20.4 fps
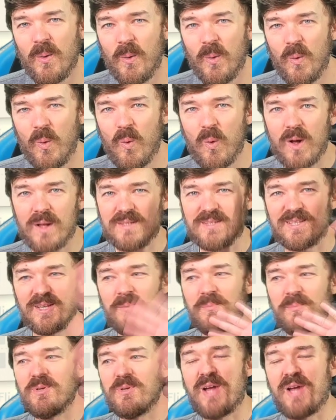What's
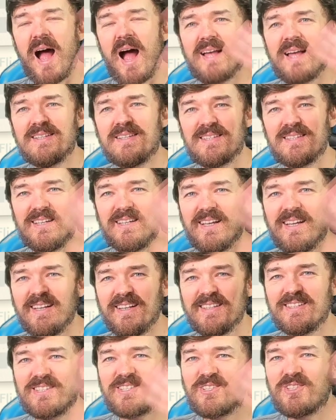up, you guys?
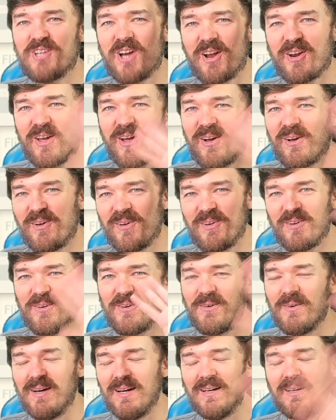It's
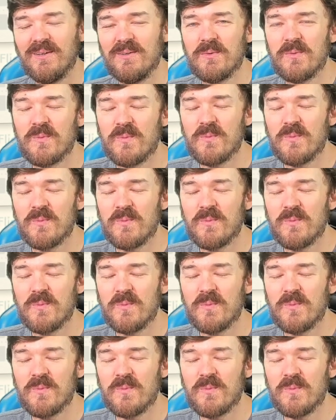Jonno!